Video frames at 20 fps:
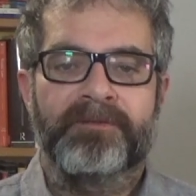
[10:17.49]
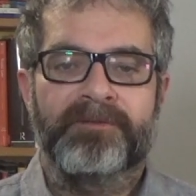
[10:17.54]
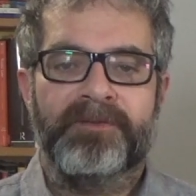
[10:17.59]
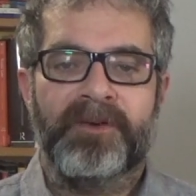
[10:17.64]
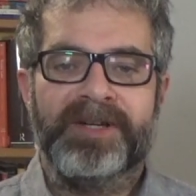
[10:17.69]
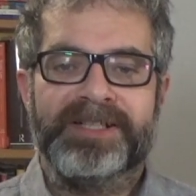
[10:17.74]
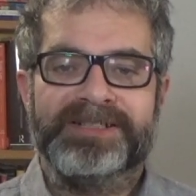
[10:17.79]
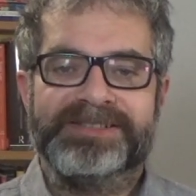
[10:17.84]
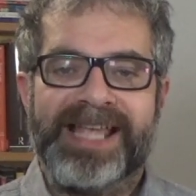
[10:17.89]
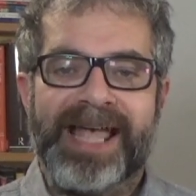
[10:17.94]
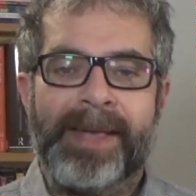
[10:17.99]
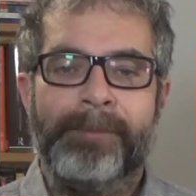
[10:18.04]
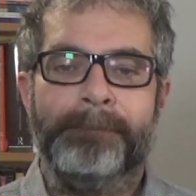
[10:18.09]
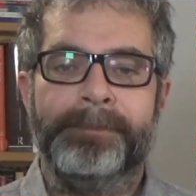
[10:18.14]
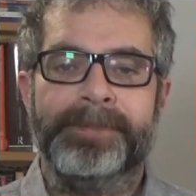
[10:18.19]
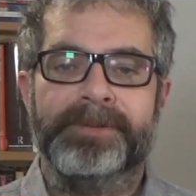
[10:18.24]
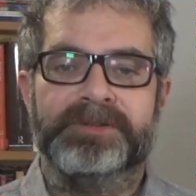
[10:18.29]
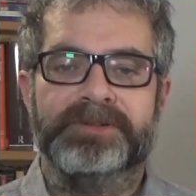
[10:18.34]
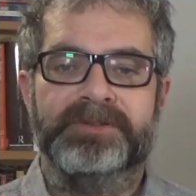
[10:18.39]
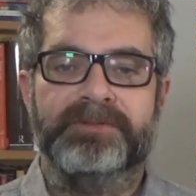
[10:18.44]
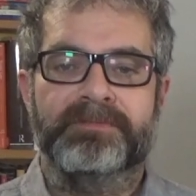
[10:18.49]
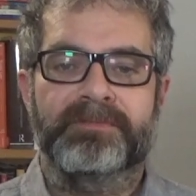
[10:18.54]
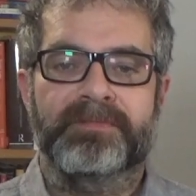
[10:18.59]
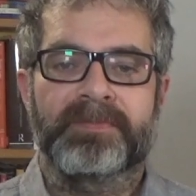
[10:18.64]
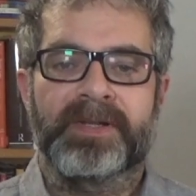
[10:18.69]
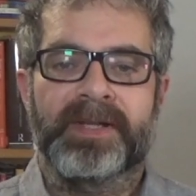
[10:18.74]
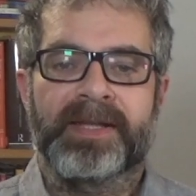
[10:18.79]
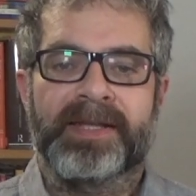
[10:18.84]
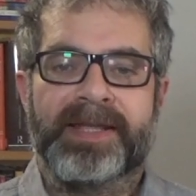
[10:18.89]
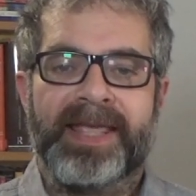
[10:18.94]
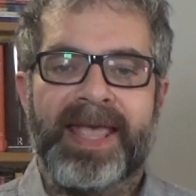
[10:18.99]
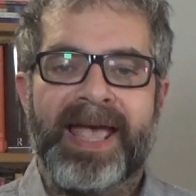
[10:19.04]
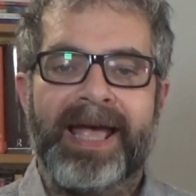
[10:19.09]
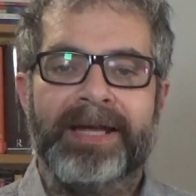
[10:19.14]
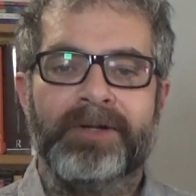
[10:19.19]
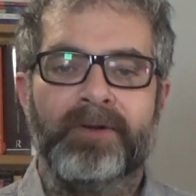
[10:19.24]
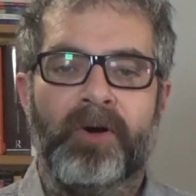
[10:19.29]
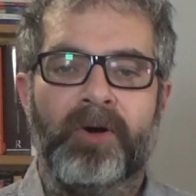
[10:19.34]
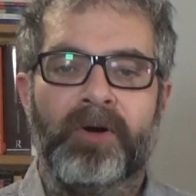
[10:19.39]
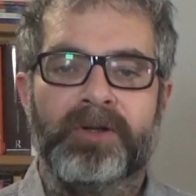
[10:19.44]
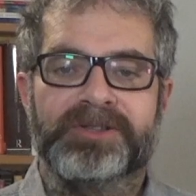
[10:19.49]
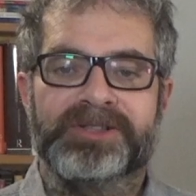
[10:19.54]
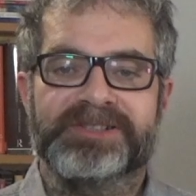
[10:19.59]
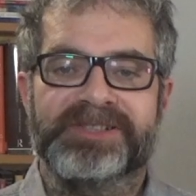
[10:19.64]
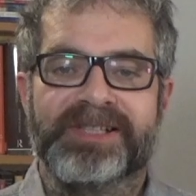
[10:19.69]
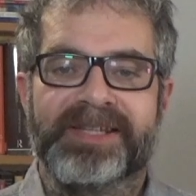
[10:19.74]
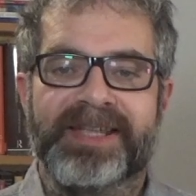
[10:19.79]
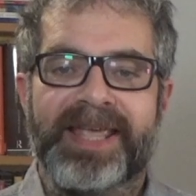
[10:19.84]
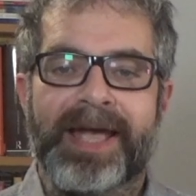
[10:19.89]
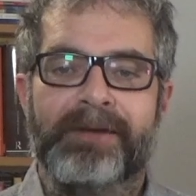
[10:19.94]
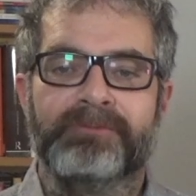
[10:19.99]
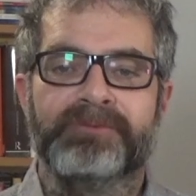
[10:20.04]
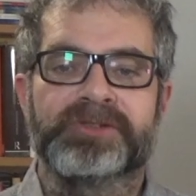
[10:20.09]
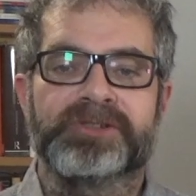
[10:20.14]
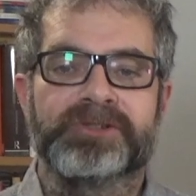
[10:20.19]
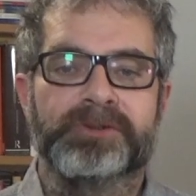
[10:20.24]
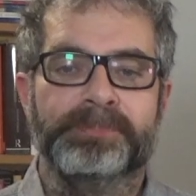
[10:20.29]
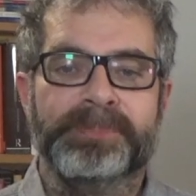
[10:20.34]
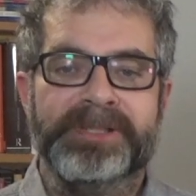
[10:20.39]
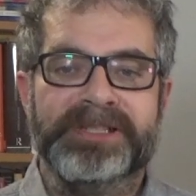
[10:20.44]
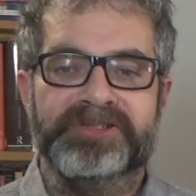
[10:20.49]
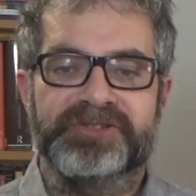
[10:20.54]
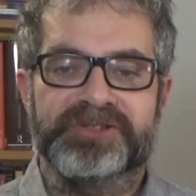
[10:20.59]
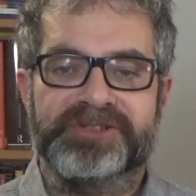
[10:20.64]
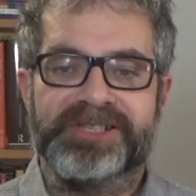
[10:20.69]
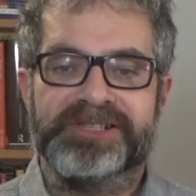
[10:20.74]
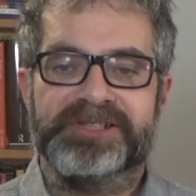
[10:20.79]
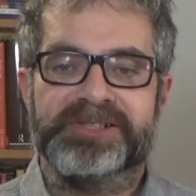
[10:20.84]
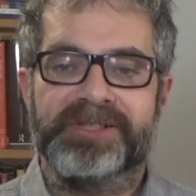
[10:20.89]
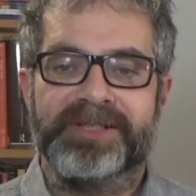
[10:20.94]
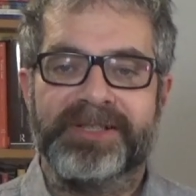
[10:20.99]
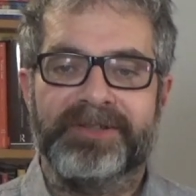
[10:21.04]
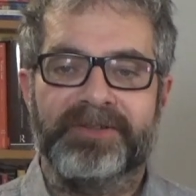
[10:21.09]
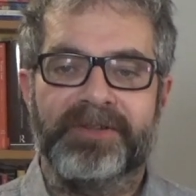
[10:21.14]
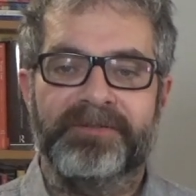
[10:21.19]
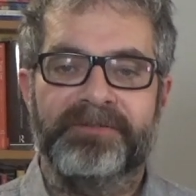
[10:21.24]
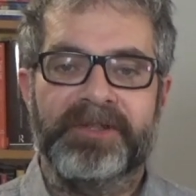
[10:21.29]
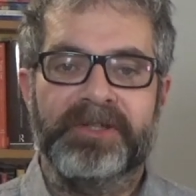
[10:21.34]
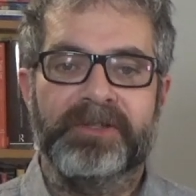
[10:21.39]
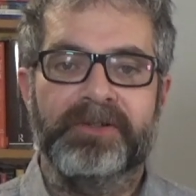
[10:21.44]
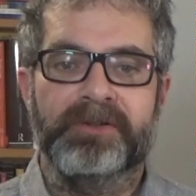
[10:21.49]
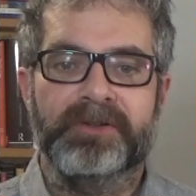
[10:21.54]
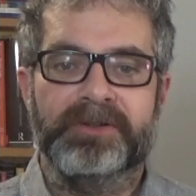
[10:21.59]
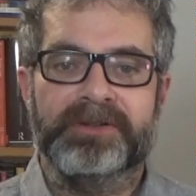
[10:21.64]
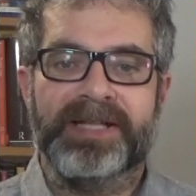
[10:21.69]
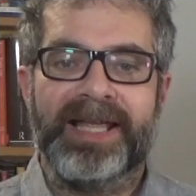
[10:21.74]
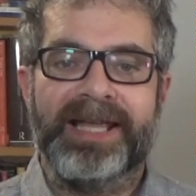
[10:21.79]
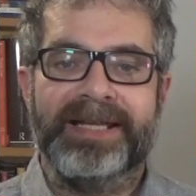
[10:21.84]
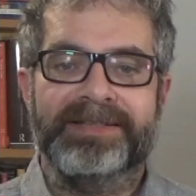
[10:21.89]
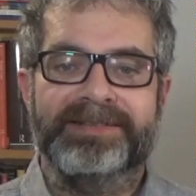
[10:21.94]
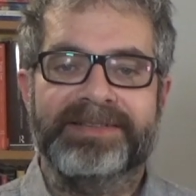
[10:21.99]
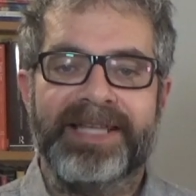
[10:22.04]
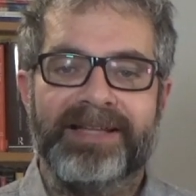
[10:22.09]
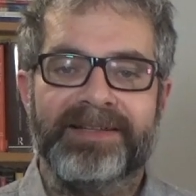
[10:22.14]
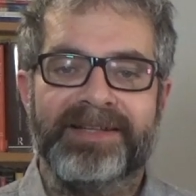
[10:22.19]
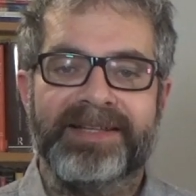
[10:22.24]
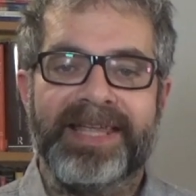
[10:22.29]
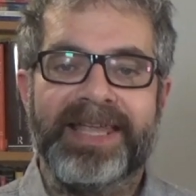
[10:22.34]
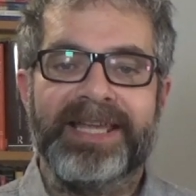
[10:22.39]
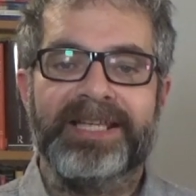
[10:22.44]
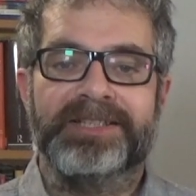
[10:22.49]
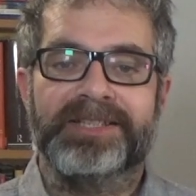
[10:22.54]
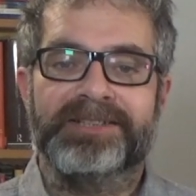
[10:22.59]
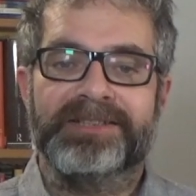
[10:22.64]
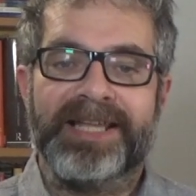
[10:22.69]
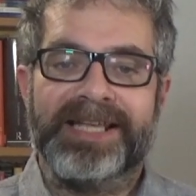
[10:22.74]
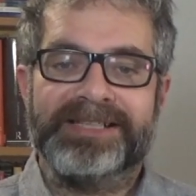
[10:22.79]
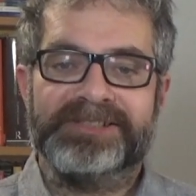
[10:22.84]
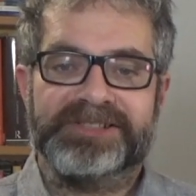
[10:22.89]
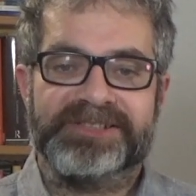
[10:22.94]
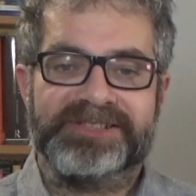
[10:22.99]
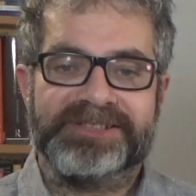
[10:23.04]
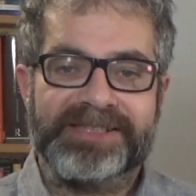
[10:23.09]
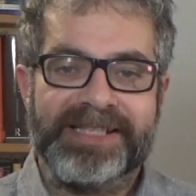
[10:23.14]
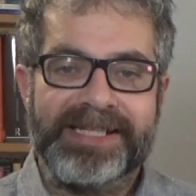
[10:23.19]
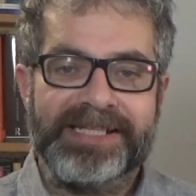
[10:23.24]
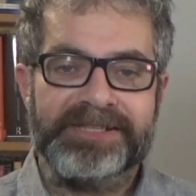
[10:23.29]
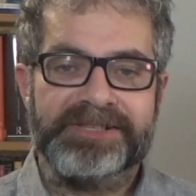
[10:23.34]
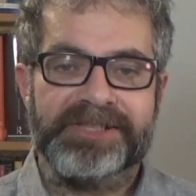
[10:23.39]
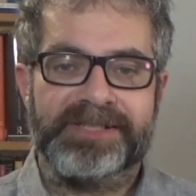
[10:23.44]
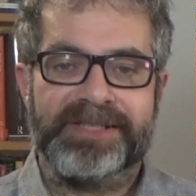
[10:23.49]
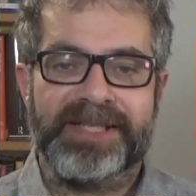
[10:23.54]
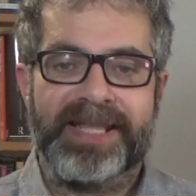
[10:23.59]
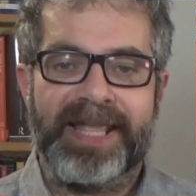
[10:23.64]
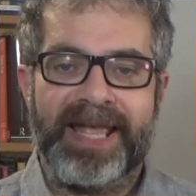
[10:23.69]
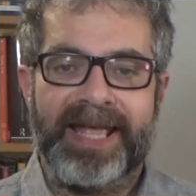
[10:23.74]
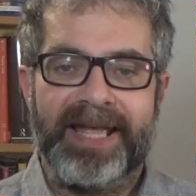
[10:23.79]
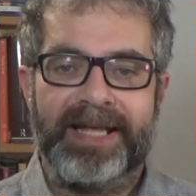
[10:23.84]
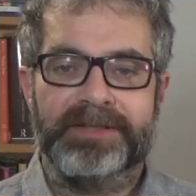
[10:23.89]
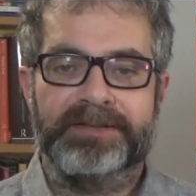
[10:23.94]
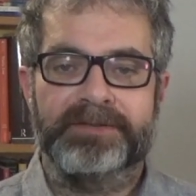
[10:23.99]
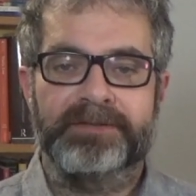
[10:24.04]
For example, can orders in council be judicially reviewed like delegated legislation can?